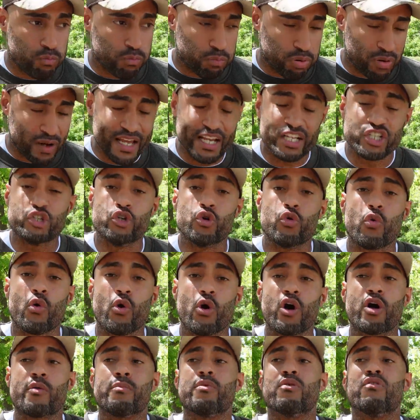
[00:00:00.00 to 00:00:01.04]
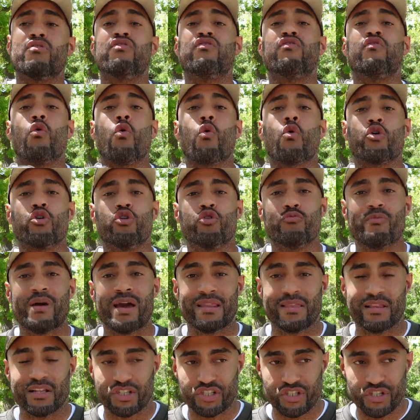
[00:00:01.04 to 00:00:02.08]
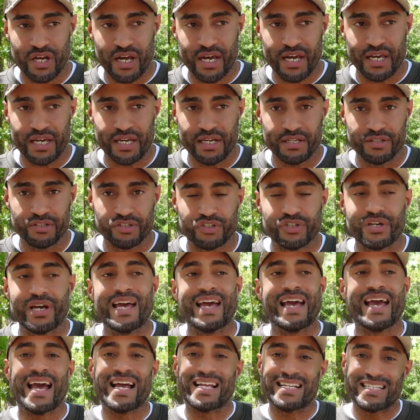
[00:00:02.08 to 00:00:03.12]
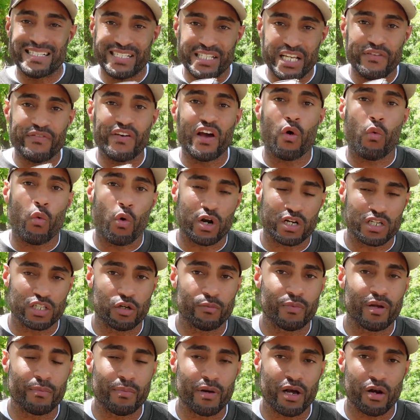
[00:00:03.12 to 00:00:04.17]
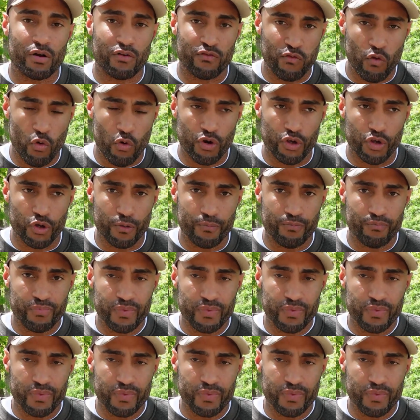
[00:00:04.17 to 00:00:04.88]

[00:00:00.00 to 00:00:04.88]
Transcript: place you were before you made the change and see if it works a little bit better for you.